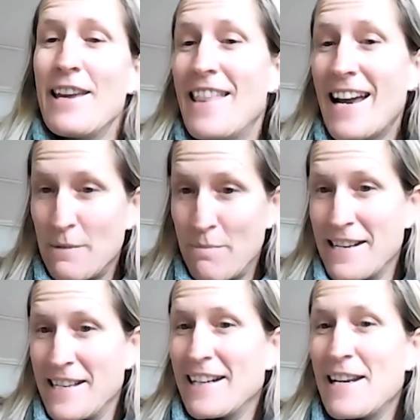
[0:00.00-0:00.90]
that's
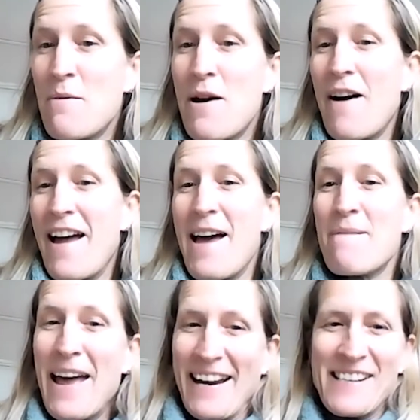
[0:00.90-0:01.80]
basically where I am
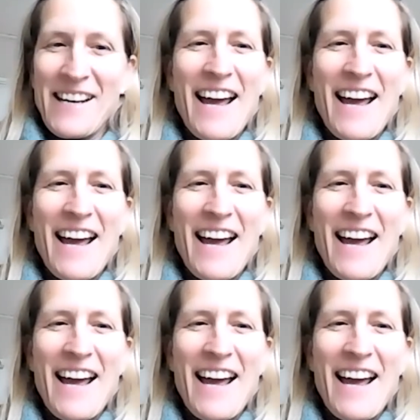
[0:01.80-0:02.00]
at.